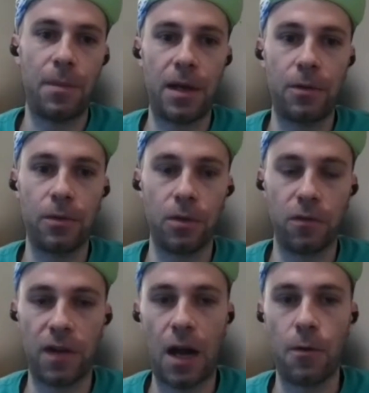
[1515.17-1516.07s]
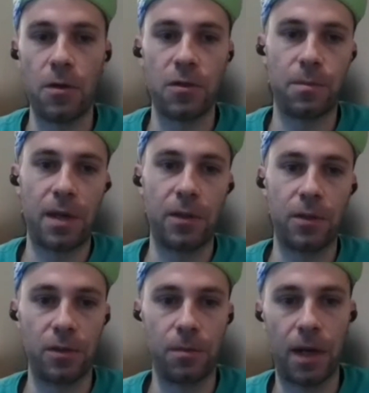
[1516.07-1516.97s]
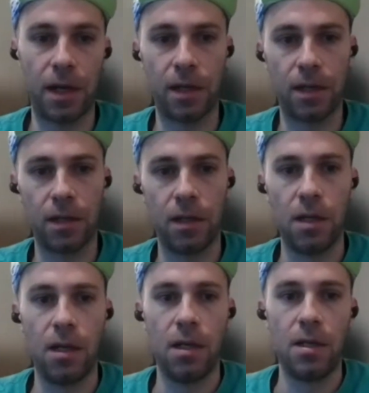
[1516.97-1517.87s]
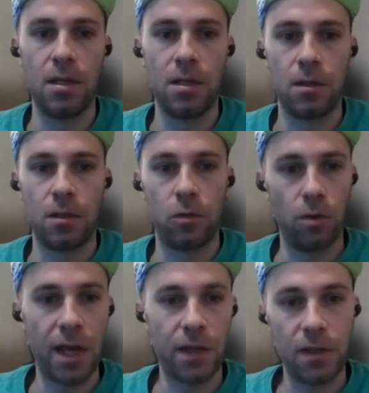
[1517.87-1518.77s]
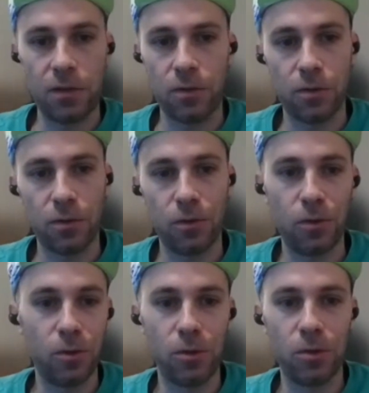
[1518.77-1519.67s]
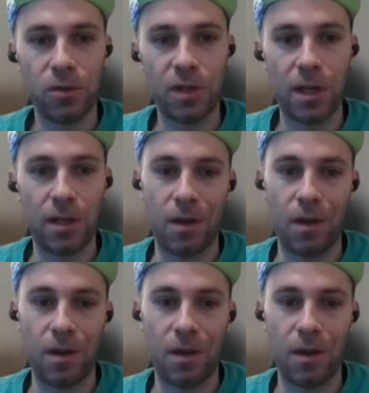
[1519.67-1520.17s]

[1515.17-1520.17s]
amount of hours spent on the bike you like this or do you you say